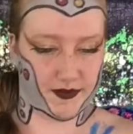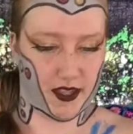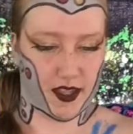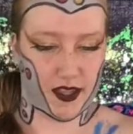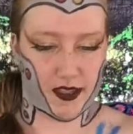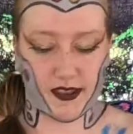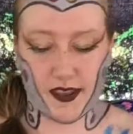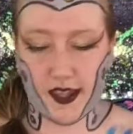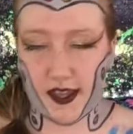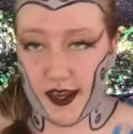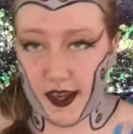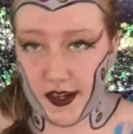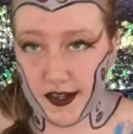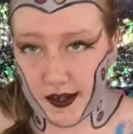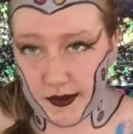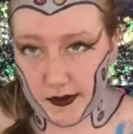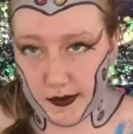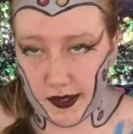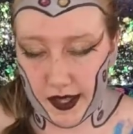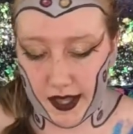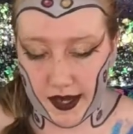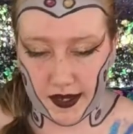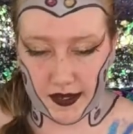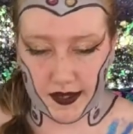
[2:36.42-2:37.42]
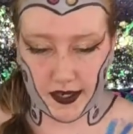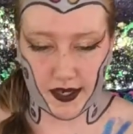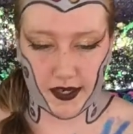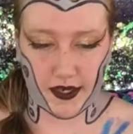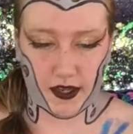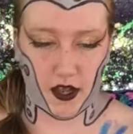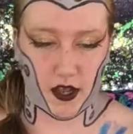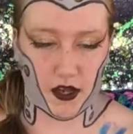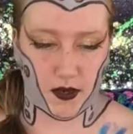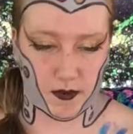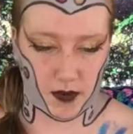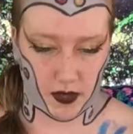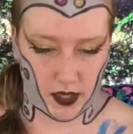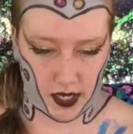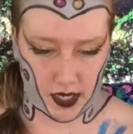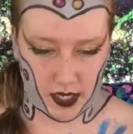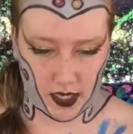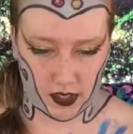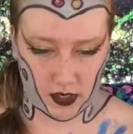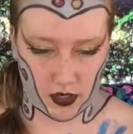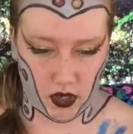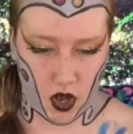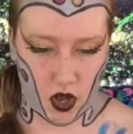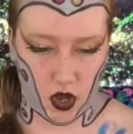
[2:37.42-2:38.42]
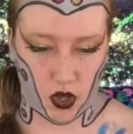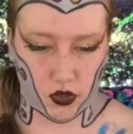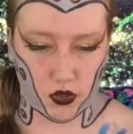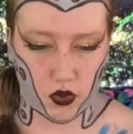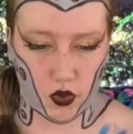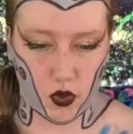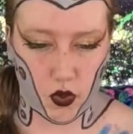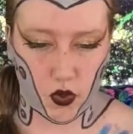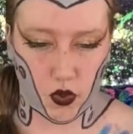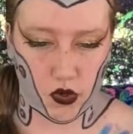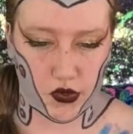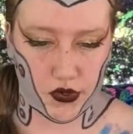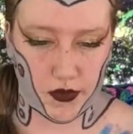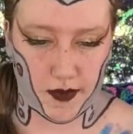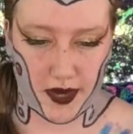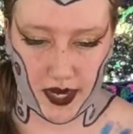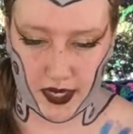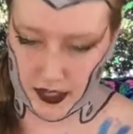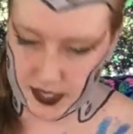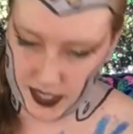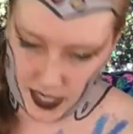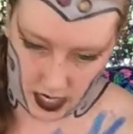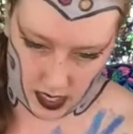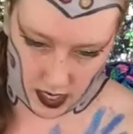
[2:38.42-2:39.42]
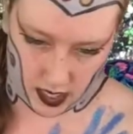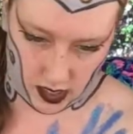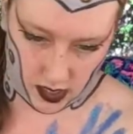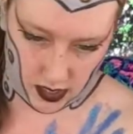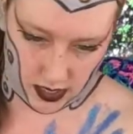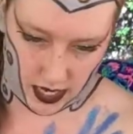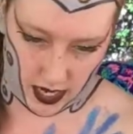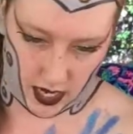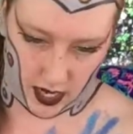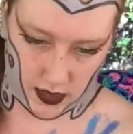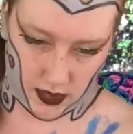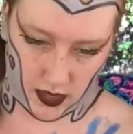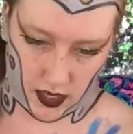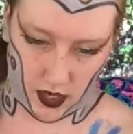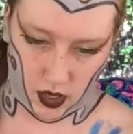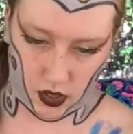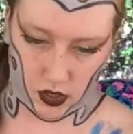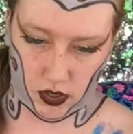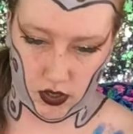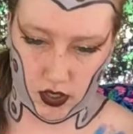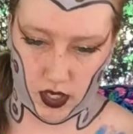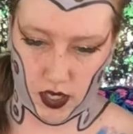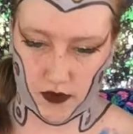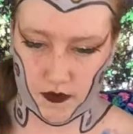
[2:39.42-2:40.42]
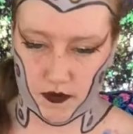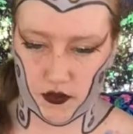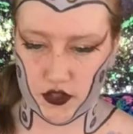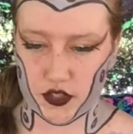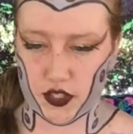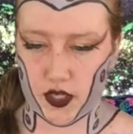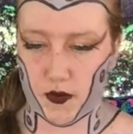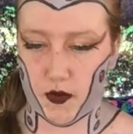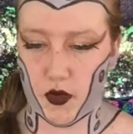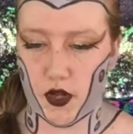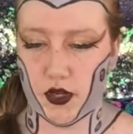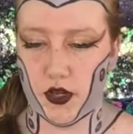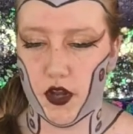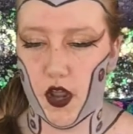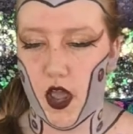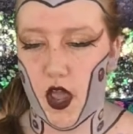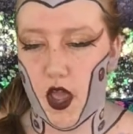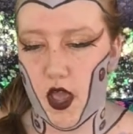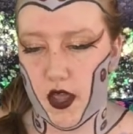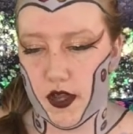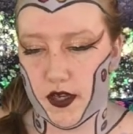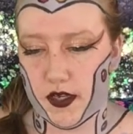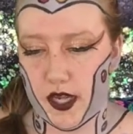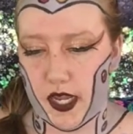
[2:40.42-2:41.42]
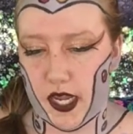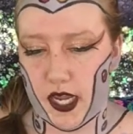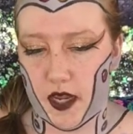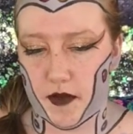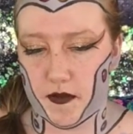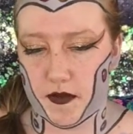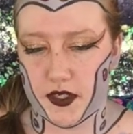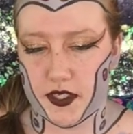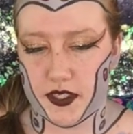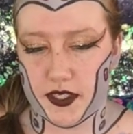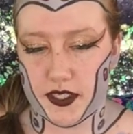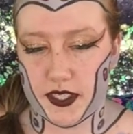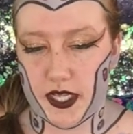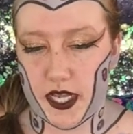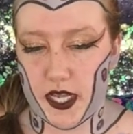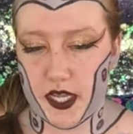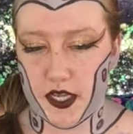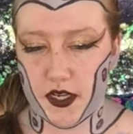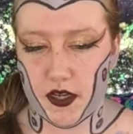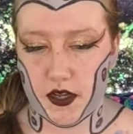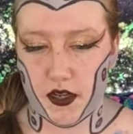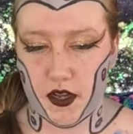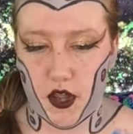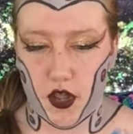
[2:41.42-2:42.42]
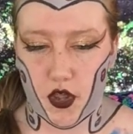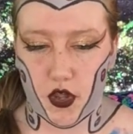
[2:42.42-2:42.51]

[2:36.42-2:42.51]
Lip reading: they end up landing on a planet called Ord Mantell, and they are looking for someone named Sid,